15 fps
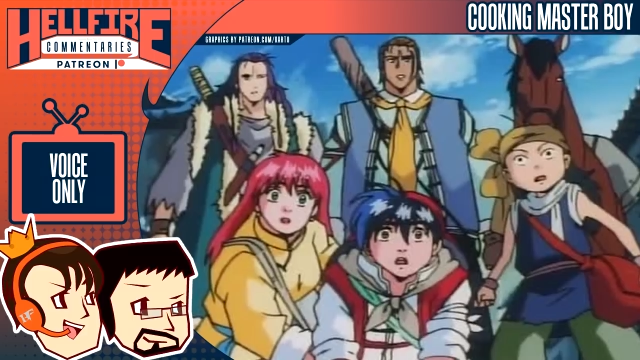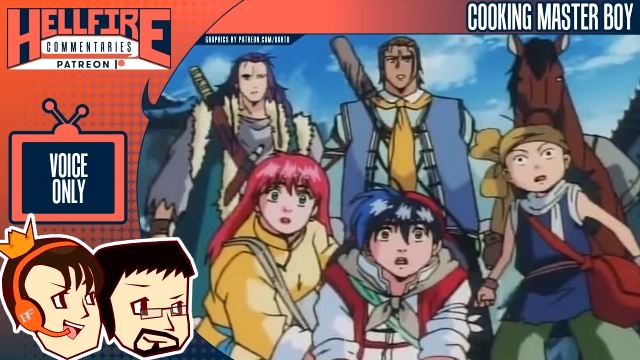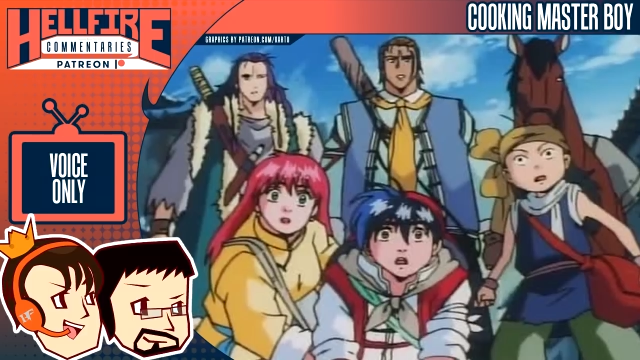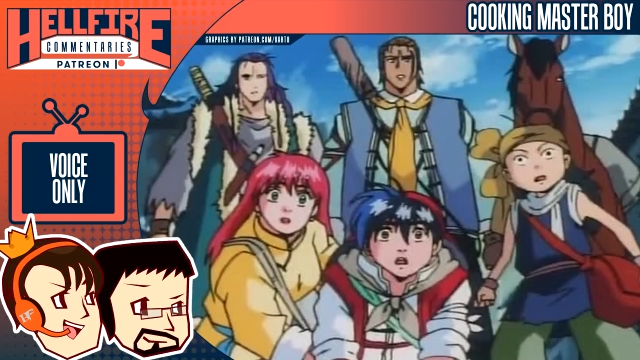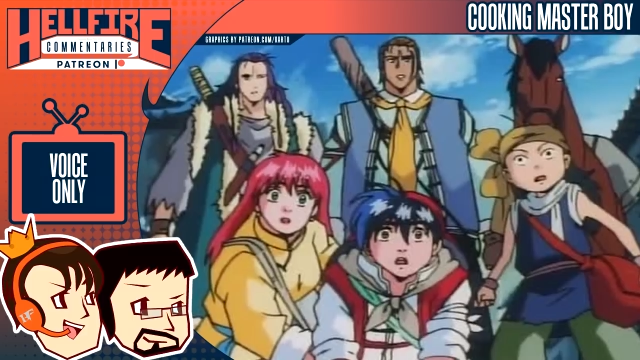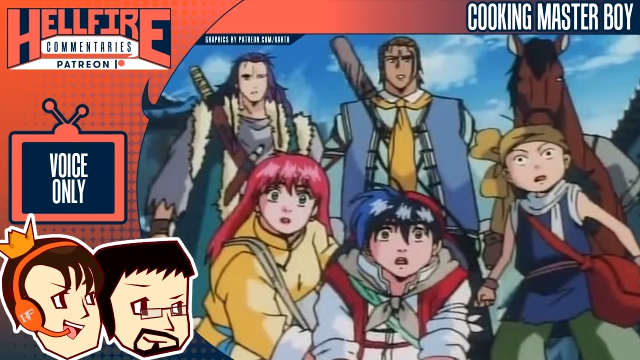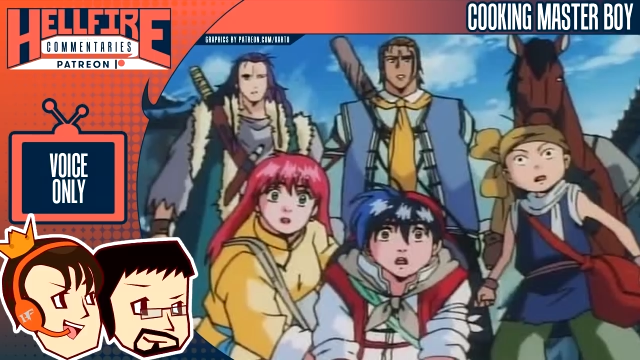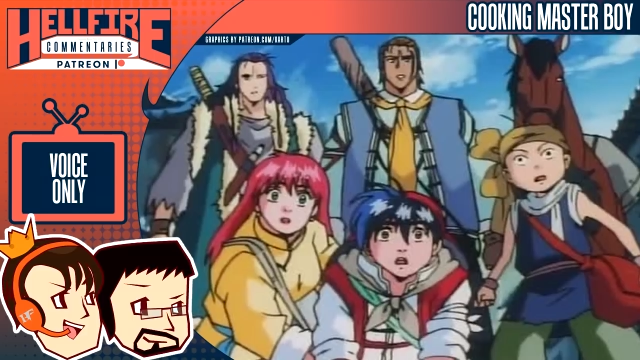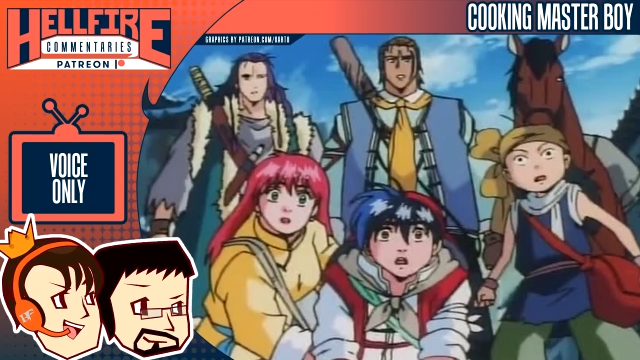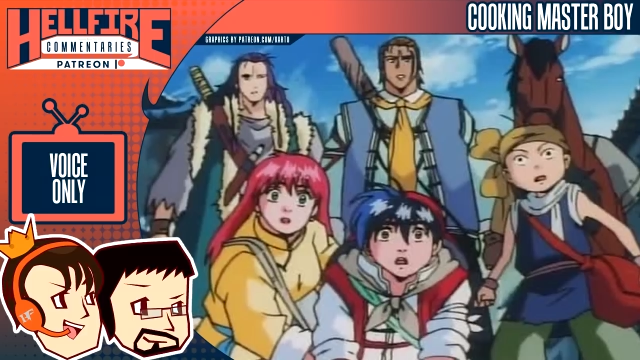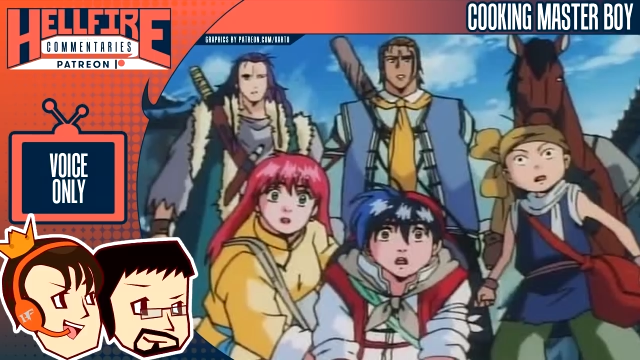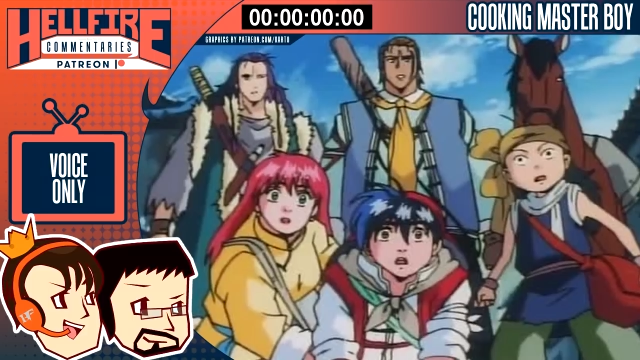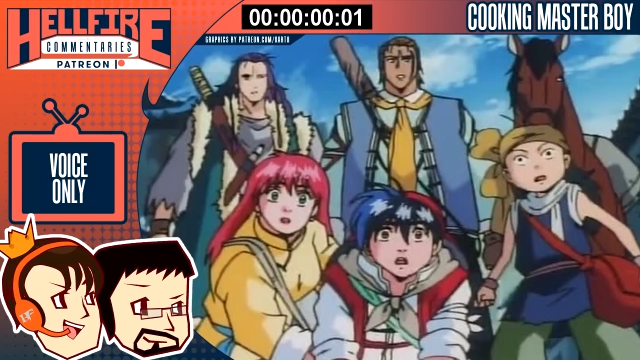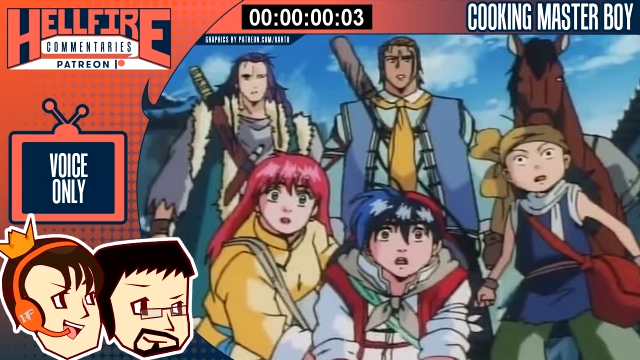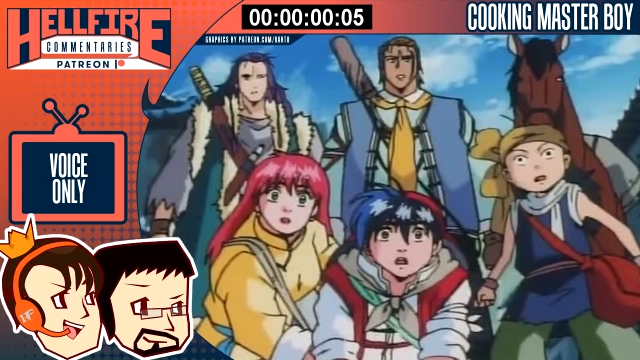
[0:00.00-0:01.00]

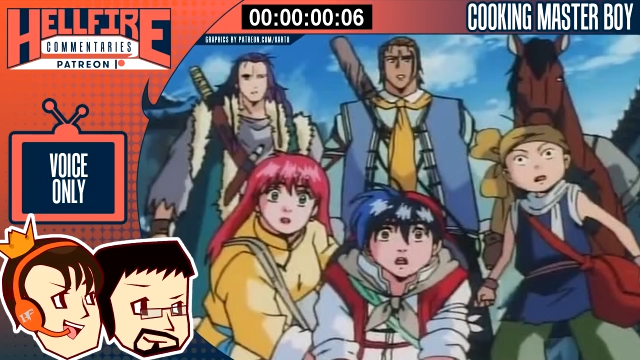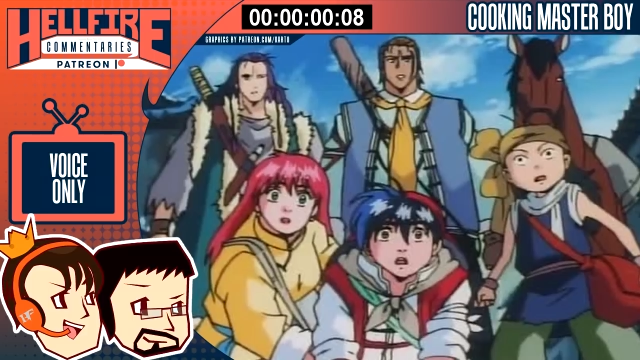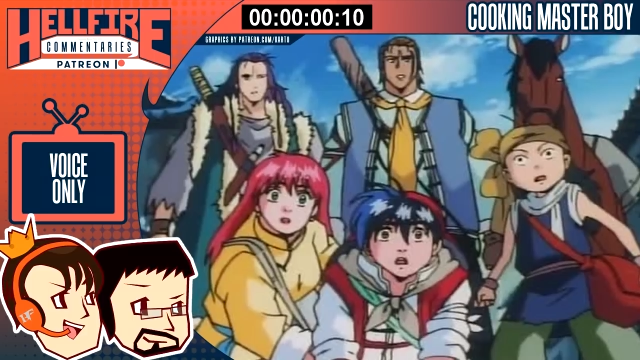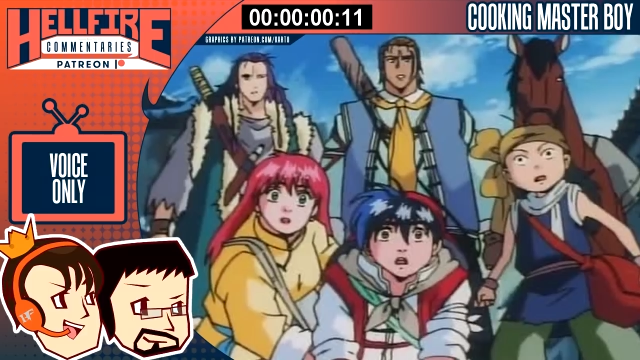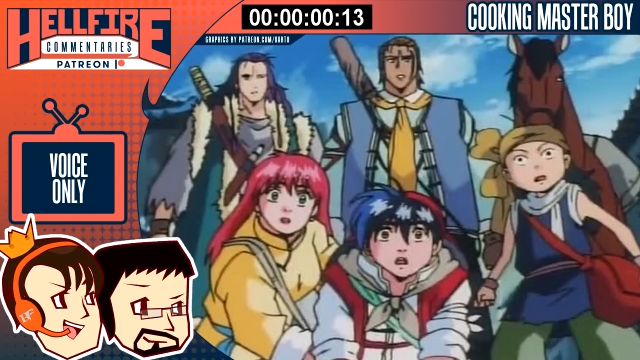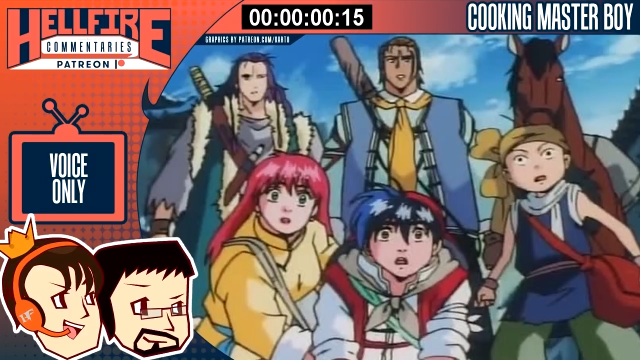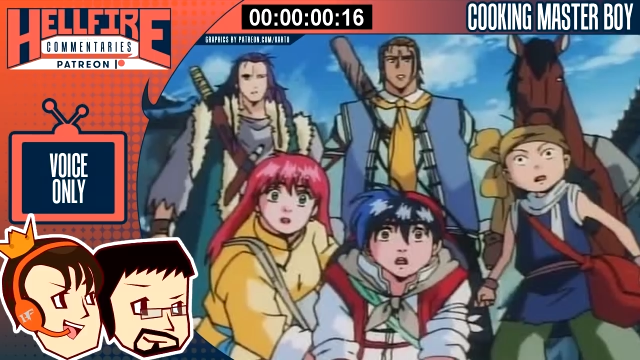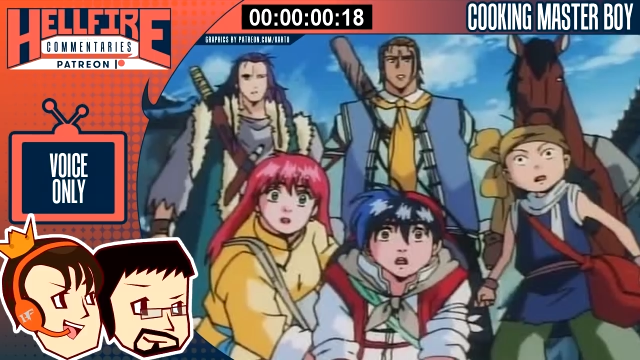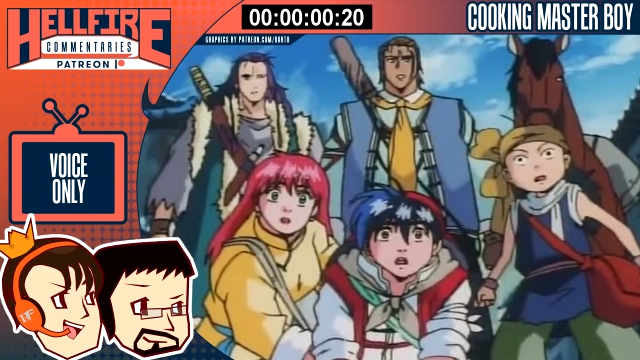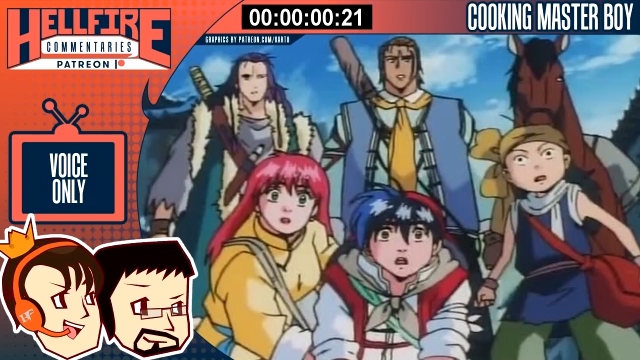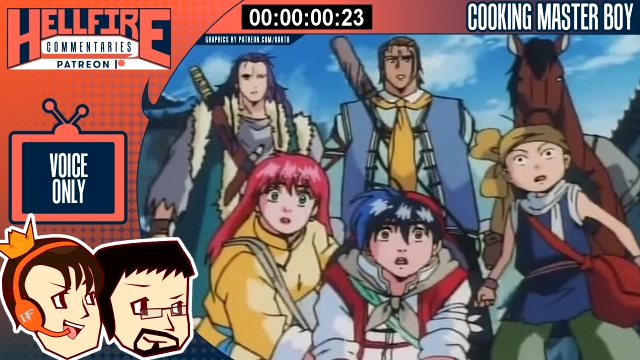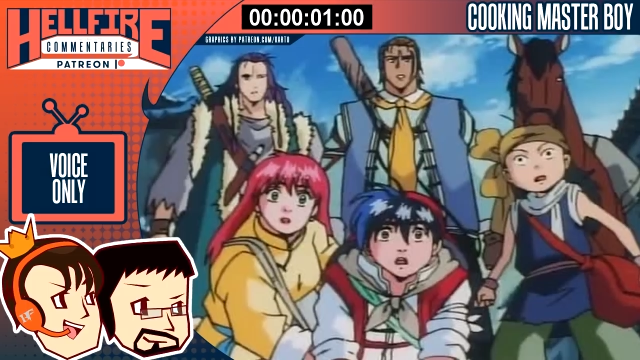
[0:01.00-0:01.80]
No one is speaking in this clip.